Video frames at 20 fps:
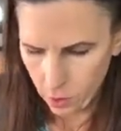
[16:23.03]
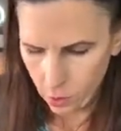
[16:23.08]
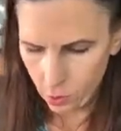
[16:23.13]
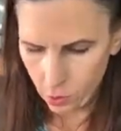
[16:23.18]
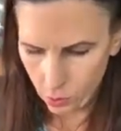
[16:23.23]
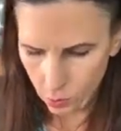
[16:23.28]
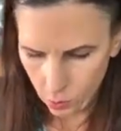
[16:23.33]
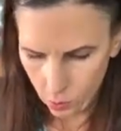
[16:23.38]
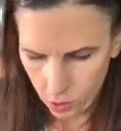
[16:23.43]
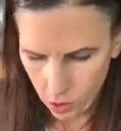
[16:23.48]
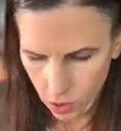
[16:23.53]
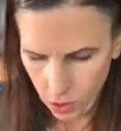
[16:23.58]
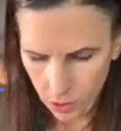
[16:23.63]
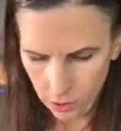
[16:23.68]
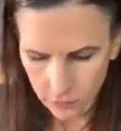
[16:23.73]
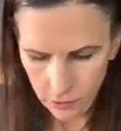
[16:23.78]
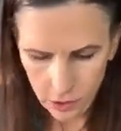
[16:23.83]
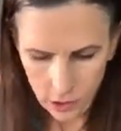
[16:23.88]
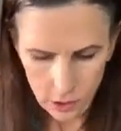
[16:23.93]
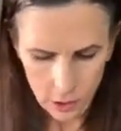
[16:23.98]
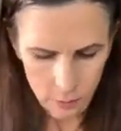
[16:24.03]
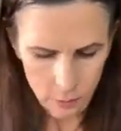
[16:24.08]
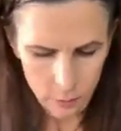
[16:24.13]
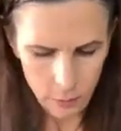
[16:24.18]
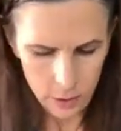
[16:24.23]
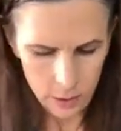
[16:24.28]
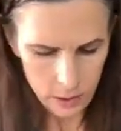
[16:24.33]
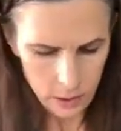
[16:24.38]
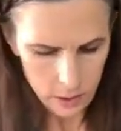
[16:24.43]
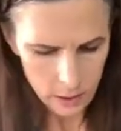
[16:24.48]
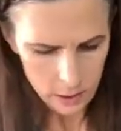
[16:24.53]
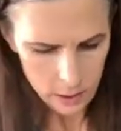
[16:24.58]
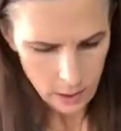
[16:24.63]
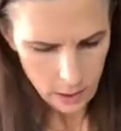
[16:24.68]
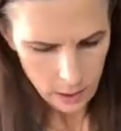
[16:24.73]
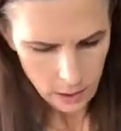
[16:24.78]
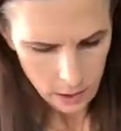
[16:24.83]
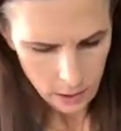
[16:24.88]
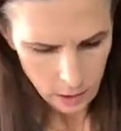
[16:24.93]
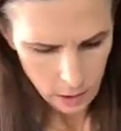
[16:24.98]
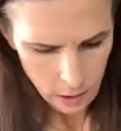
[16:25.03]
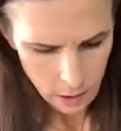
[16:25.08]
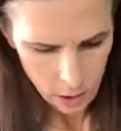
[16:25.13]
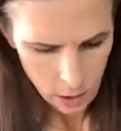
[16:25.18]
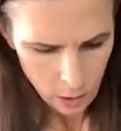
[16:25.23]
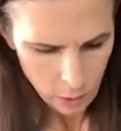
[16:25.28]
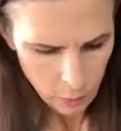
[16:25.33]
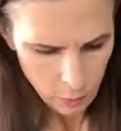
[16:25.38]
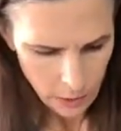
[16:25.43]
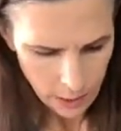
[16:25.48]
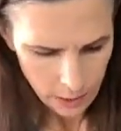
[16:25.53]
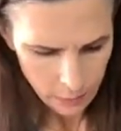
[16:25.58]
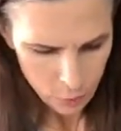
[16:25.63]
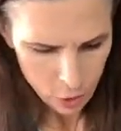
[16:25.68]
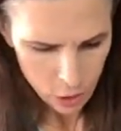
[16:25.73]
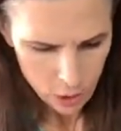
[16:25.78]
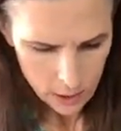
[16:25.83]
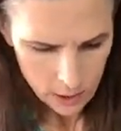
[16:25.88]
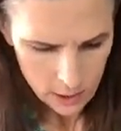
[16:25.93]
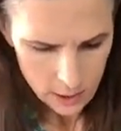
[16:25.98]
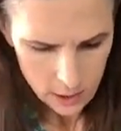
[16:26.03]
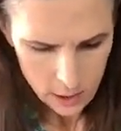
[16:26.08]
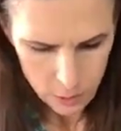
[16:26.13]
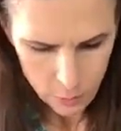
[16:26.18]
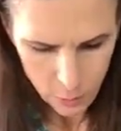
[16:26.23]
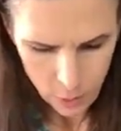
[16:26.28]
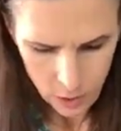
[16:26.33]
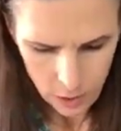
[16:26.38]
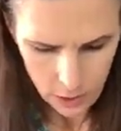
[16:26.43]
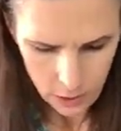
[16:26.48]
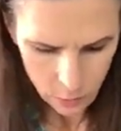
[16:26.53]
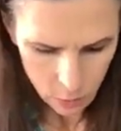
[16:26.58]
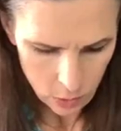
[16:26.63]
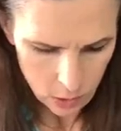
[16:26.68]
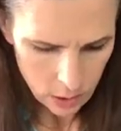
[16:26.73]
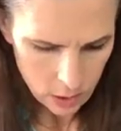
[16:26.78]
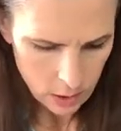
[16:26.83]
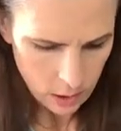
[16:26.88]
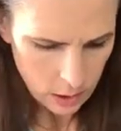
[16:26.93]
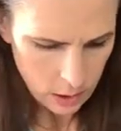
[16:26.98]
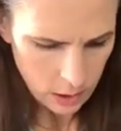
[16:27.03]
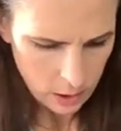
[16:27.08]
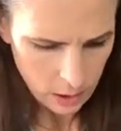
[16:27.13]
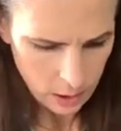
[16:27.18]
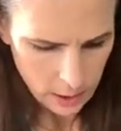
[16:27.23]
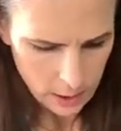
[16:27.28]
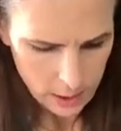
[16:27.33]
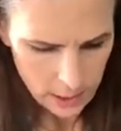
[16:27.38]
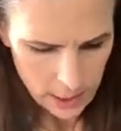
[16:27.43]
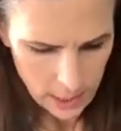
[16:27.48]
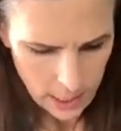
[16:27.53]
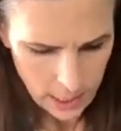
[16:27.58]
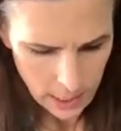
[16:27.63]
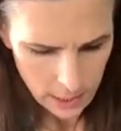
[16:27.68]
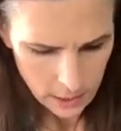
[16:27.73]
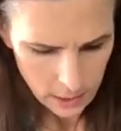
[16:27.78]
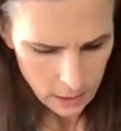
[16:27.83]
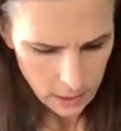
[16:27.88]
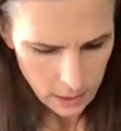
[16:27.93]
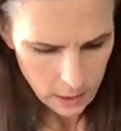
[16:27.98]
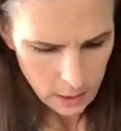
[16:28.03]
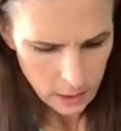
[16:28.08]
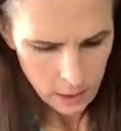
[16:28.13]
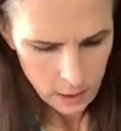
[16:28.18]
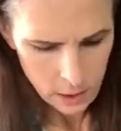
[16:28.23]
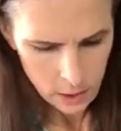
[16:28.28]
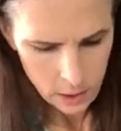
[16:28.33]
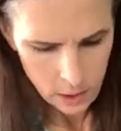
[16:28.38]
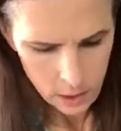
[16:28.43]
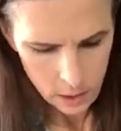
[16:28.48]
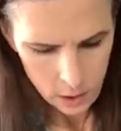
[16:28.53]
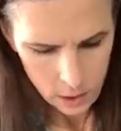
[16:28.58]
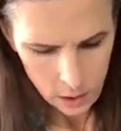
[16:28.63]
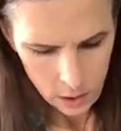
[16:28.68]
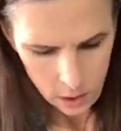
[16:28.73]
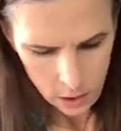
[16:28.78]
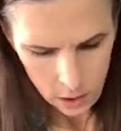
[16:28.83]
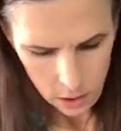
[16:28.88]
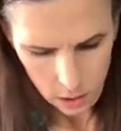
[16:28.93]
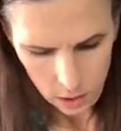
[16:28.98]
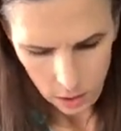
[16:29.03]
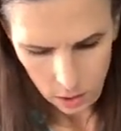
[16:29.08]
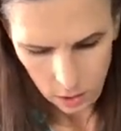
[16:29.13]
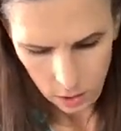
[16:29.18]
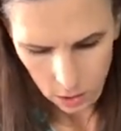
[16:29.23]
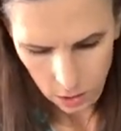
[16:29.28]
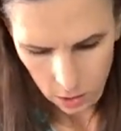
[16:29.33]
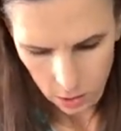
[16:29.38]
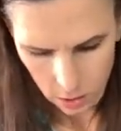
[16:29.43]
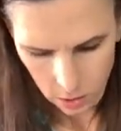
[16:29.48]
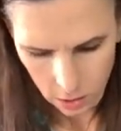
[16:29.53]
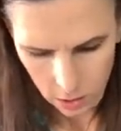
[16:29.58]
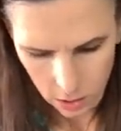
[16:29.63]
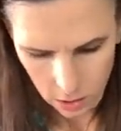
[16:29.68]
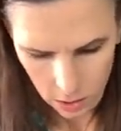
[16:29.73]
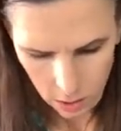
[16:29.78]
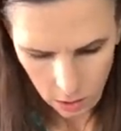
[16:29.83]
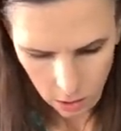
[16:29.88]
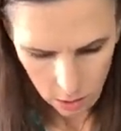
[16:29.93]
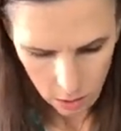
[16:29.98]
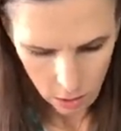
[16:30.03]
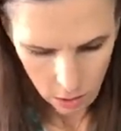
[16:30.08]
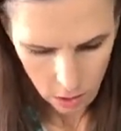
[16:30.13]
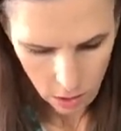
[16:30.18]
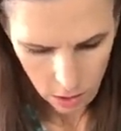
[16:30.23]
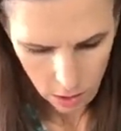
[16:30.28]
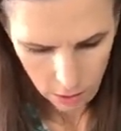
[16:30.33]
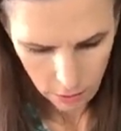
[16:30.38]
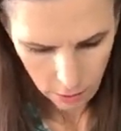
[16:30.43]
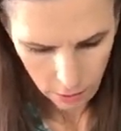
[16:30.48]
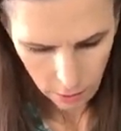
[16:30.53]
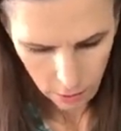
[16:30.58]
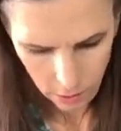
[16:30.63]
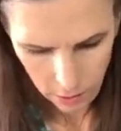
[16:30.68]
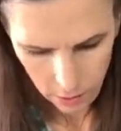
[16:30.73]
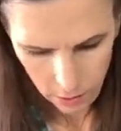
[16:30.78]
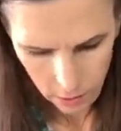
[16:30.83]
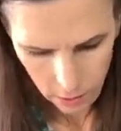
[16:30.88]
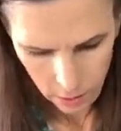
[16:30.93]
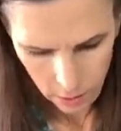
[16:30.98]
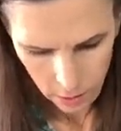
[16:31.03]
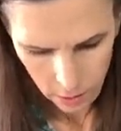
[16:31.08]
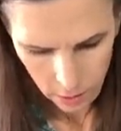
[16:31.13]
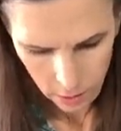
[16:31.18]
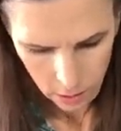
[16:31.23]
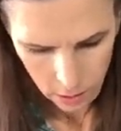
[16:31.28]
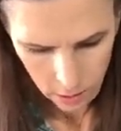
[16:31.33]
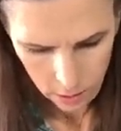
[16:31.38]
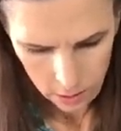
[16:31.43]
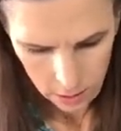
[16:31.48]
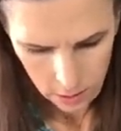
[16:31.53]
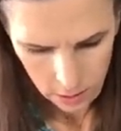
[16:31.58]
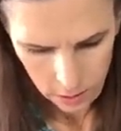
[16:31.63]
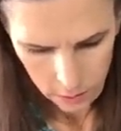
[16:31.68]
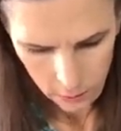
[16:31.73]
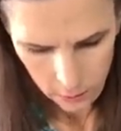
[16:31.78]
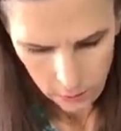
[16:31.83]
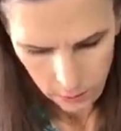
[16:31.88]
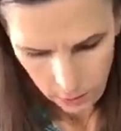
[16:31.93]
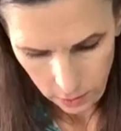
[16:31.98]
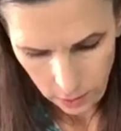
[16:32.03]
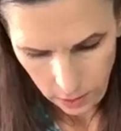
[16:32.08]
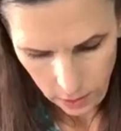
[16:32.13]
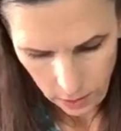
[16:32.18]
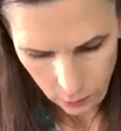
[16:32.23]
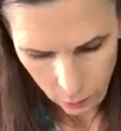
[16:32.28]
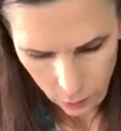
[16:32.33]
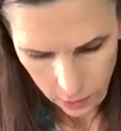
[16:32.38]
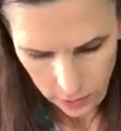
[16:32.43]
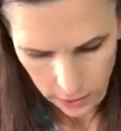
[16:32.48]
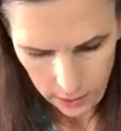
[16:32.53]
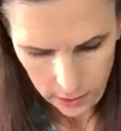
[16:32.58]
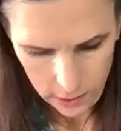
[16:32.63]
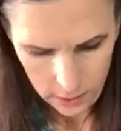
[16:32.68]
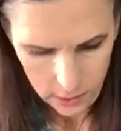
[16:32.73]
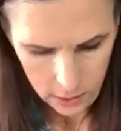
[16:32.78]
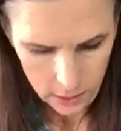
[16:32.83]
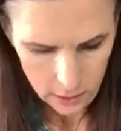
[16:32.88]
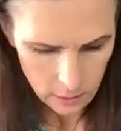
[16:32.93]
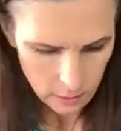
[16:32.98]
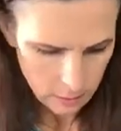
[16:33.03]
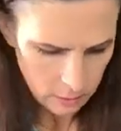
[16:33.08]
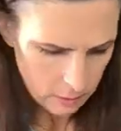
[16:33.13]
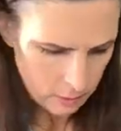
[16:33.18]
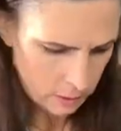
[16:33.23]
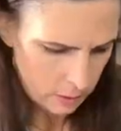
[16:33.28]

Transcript: to cover because they wrapped Jesus' body once he had died in cloth. So that's, again, what they did